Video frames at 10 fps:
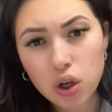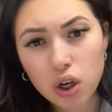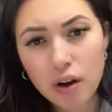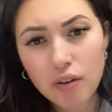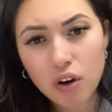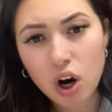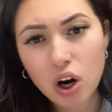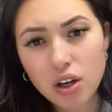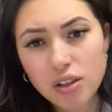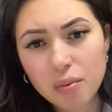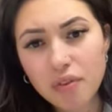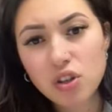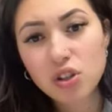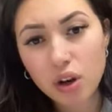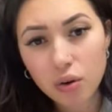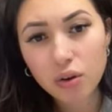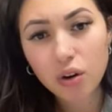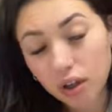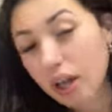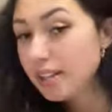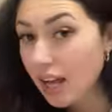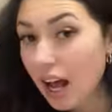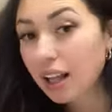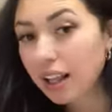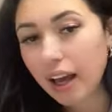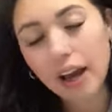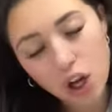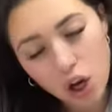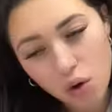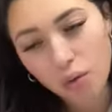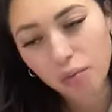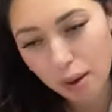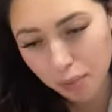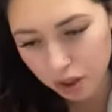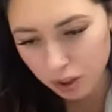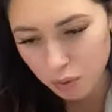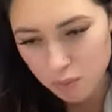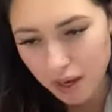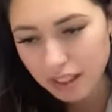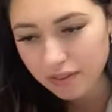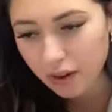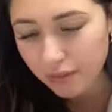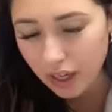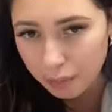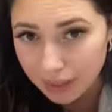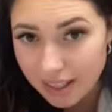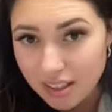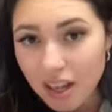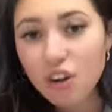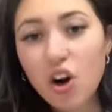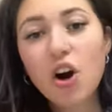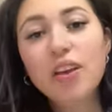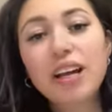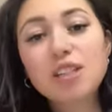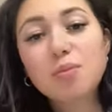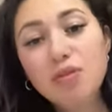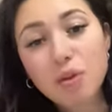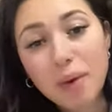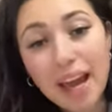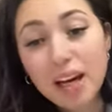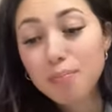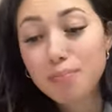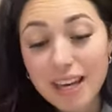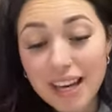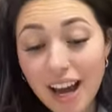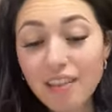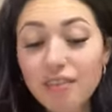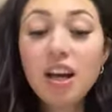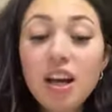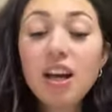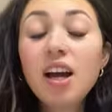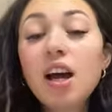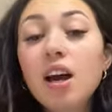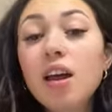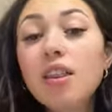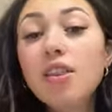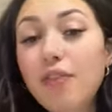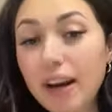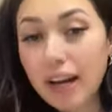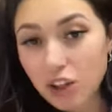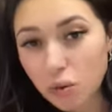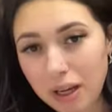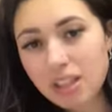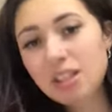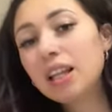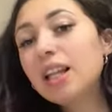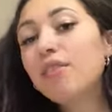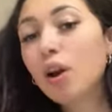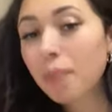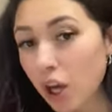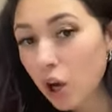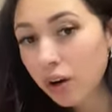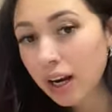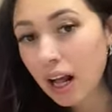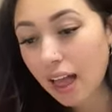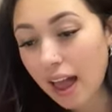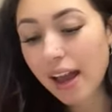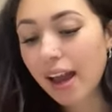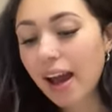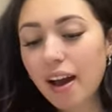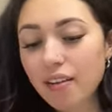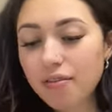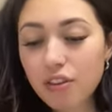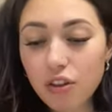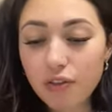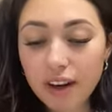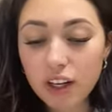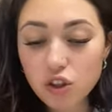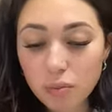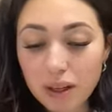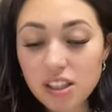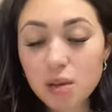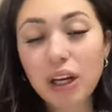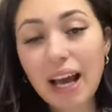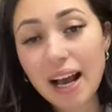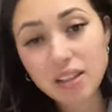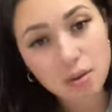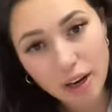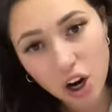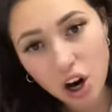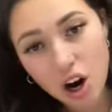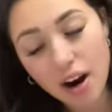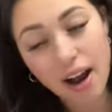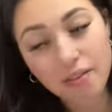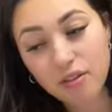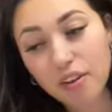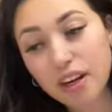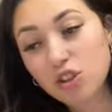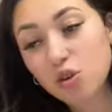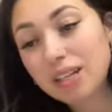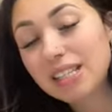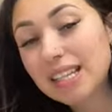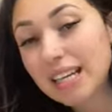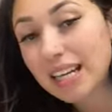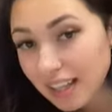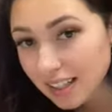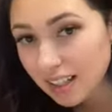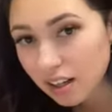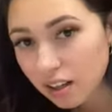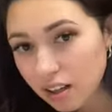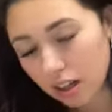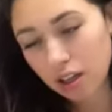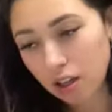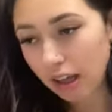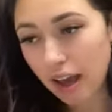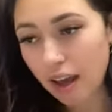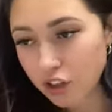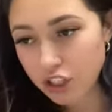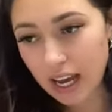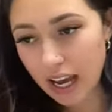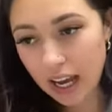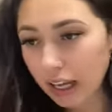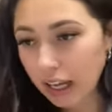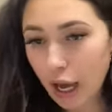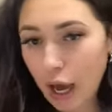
You have a car, some of us don't. Or, exactly. I know, I put it into perspective, and I'm very blessed. I have a car that gets me from A to B. I have the financial means to live on my own in LA. I have the financial means to put gas in my car. I have the financial means to eat every day.